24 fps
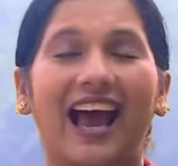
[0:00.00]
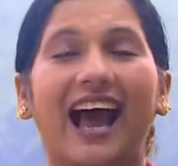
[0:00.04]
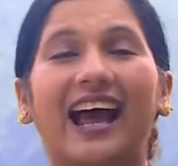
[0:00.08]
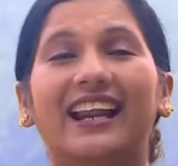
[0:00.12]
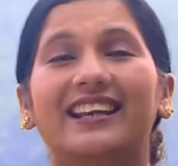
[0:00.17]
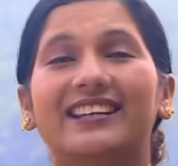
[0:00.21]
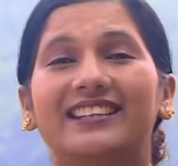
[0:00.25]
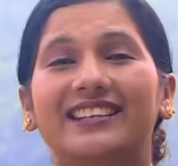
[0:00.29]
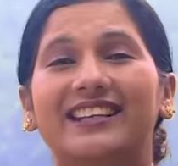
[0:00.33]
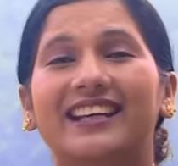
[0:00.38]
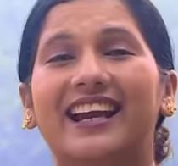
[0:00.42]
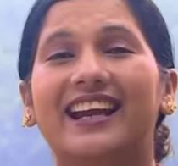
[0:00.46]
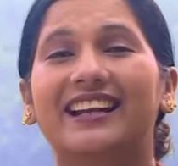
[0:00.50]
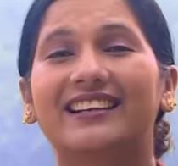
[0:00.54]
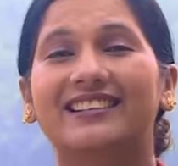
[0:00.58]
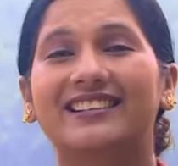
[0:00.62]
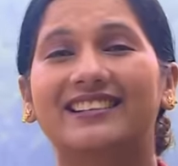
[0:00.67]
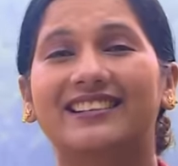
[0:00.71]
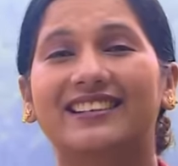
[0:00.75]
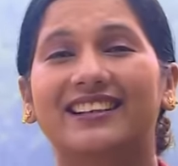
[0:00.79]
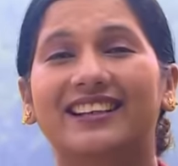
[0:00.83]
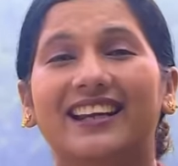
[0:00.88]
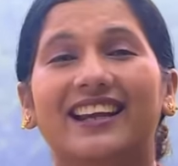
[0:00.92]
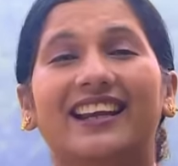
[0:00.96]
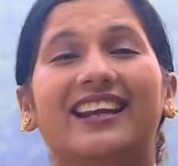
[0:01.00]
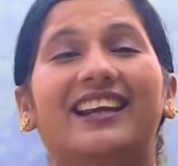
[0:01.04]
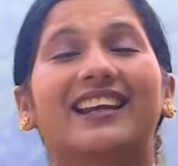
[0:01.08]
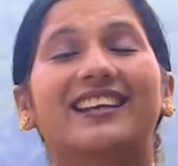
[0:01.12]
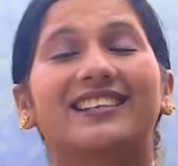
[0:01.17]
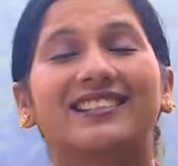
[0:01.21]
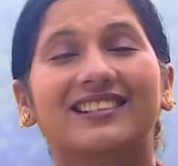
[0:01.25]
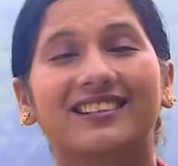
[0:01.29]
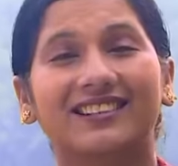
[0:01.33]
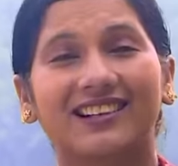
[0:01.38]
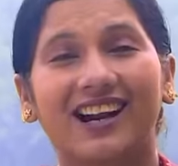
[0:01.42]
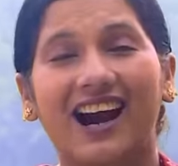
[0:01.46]
and yet he
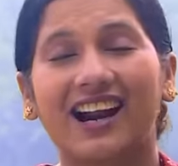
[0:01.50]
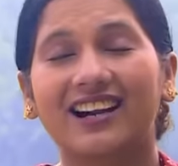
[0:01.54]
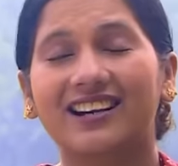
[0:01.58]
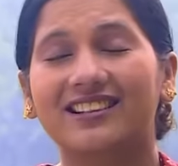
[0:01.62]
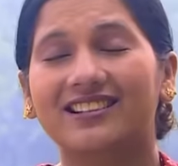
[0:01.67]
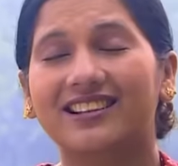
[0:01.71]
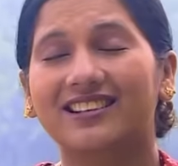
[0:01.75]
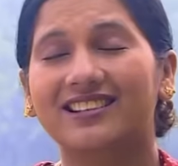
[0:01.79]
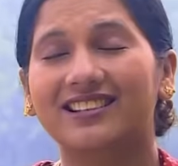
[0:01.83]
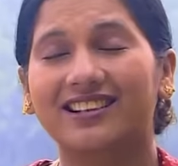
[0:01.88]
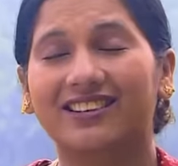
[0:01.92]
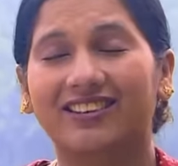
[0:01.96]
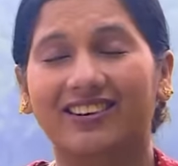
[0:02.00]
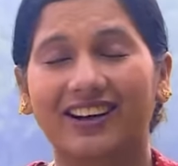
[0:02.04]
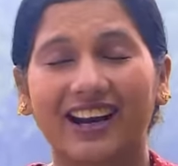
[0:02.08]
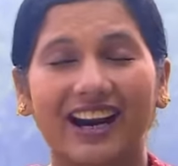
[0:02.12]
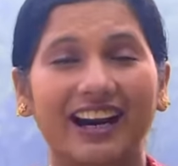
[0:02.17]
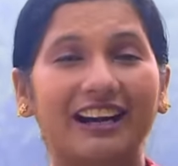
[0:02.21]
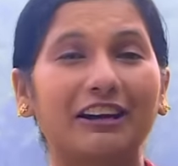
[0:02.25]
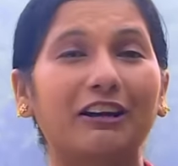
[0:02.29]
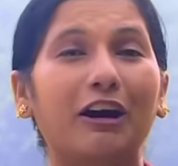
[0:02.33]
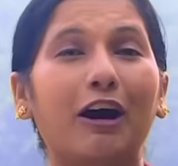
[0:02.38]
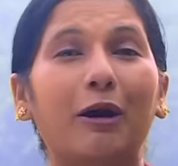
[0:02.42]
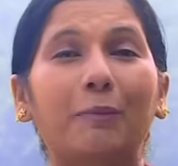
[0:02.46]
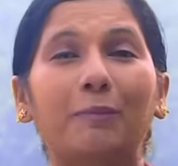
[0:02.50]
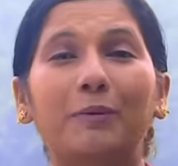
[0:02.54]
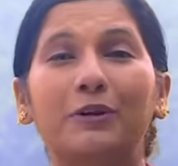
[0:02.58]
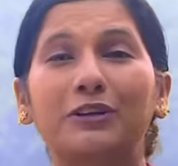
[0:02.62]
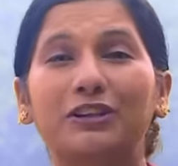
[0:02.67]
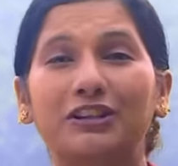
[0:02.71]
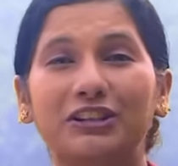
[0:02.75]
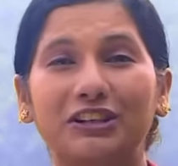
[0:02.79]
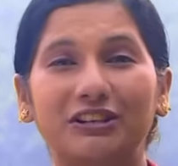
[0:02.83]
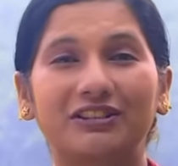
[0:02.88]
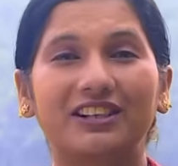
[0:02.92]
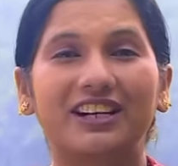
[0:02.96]
is granted this great
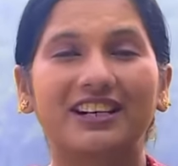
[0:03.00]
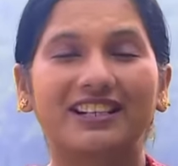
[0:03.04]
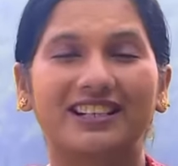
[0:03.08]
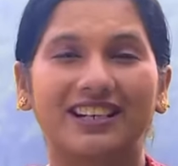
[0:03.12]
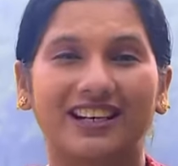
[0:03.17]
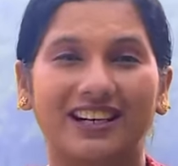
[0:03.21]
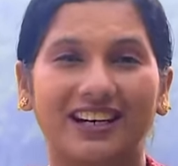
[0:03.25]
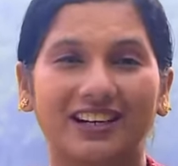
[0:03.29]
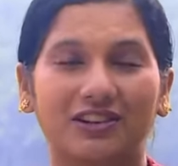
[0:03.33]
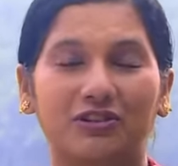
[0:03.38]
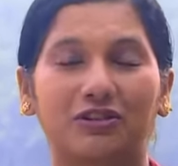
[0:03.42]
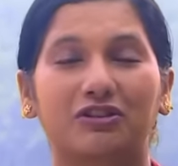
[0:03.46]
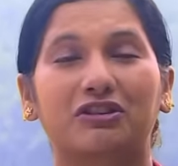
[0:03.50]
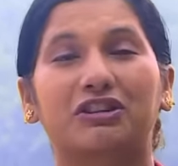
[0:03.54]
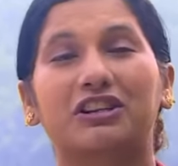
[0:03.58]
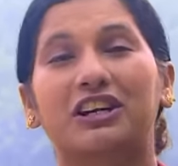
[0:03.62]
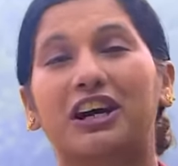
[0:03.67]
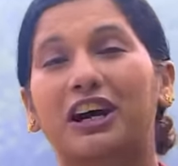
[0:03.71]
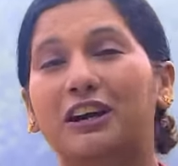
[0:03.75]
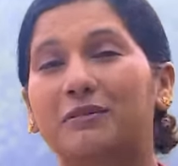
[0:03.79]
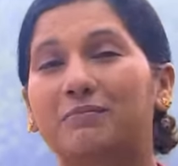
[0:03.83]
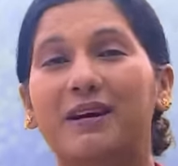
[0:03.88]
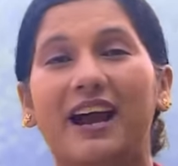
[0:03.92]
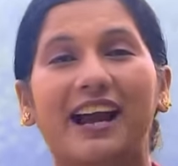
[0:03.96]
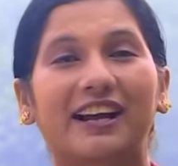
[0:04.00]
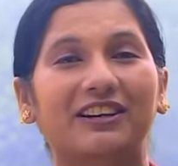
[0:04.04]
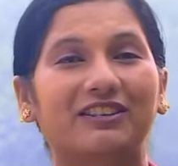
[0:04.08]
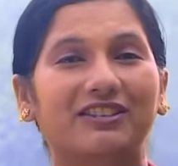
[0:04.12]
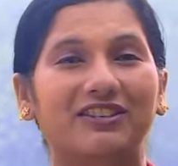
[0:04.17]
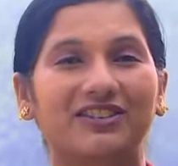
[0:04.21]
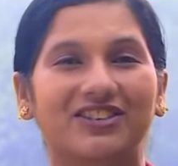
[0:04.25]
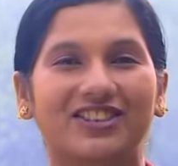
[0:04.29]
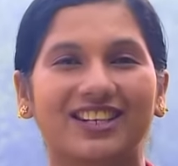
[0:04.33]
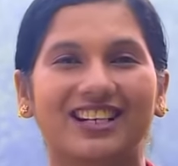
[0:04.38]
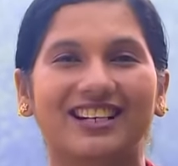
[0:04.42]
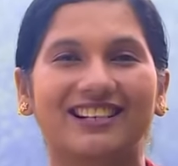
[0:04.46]
opportunity to turn back
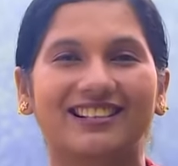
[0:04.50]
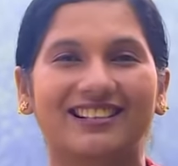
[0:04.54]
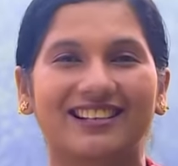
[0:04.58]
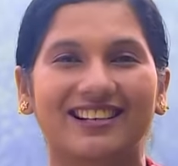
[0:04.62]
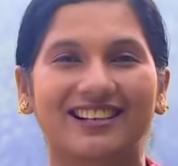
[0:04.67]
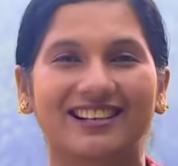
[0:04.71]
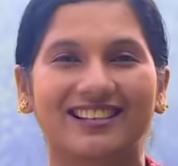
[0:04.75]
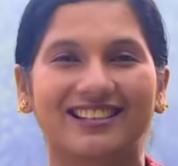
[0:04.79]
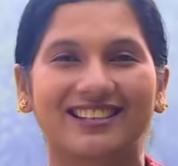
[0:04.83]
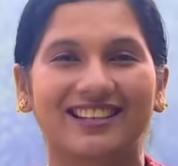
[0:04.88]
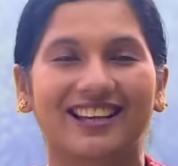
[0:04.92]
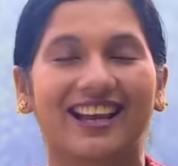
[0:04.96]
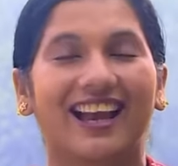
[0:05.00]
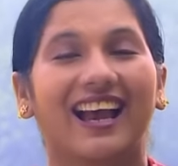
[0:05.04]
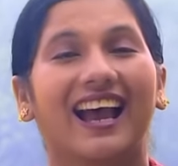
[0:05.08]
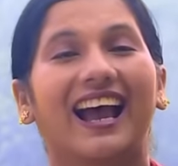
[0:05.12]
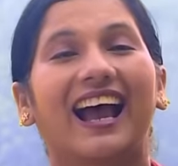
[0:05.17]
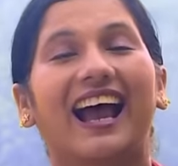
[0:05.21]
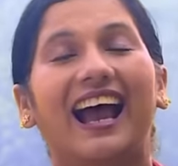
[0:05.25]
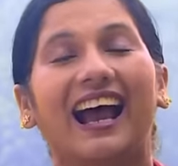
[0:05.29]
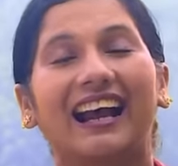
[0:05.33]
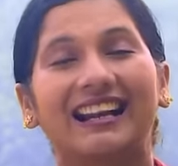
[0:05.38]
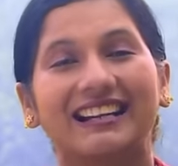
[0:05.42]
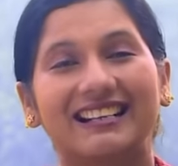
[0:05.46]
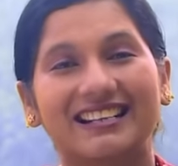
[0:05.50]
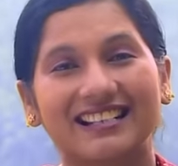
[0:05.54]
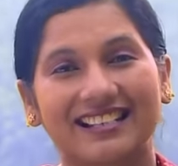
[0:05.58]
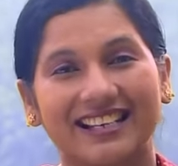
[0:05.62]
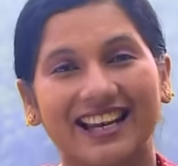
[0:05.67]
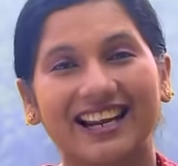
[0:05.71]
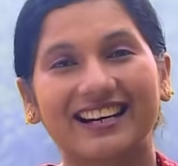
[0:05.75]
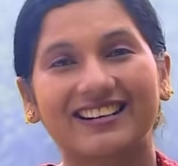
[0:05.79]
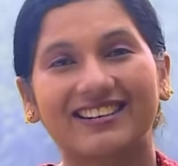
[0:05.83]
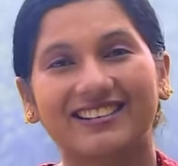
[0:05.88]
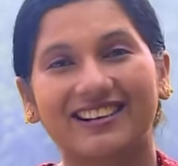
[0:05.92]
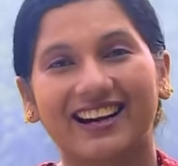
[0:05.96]
to Jesus and
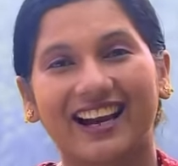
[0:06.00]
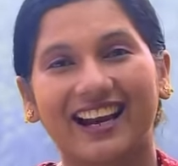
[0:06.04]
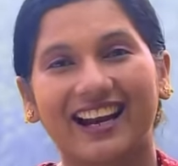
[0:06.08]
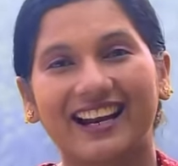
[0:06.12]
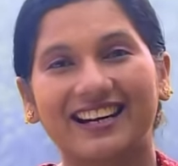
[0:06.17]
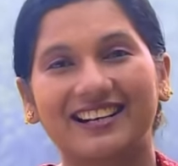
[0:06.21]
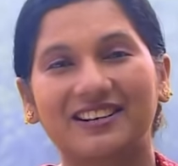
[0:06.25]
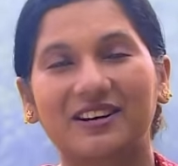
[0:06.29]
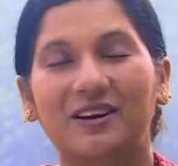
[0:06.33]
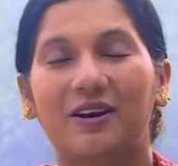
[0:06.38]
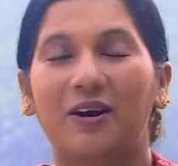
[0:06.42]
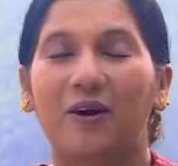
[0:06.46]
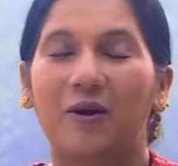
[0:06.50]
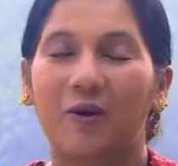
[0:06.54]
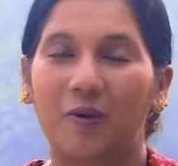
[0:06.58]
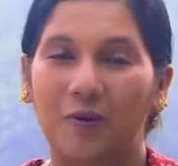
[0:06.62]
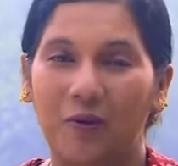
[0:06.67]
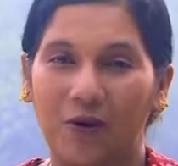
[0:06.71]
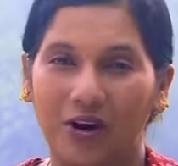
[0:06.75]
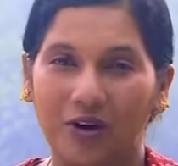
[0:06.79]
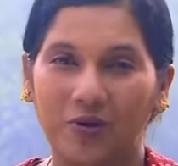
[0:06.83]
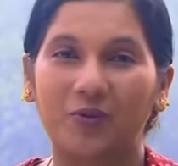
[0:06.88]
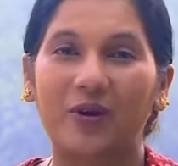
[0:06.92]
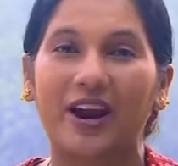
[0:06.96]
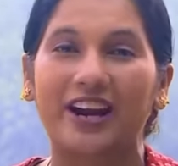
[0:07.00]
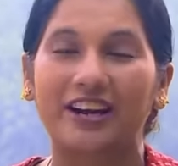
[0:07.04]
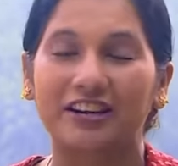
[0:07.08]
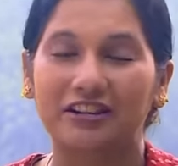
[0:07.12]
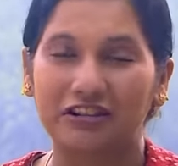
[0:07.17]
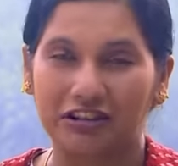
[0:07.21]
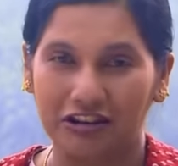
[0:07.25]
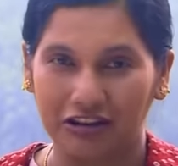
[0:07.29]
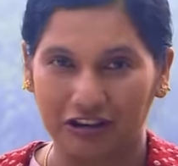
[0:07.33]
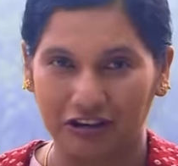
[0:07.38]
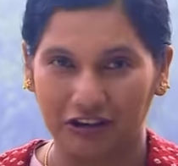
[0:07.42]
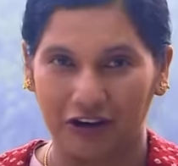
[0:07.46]
set right what
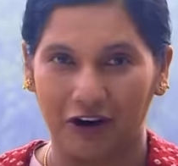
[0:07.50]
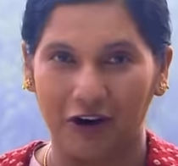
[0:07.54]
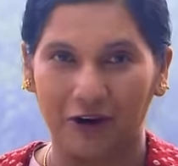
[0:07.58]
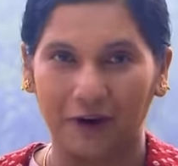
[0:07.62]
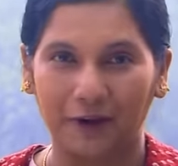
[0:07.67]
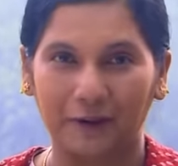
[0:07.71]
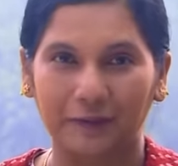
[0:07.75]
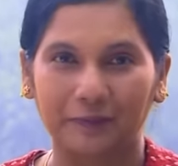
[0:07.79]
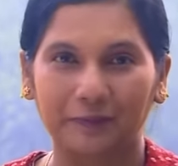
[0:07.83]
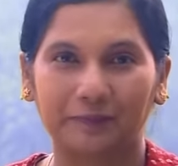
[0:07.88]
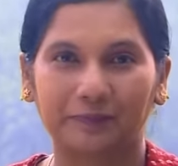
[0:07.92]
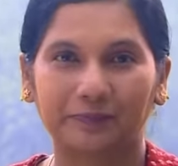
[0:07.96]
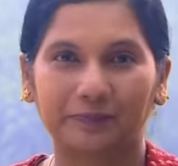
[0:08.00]
went wrong.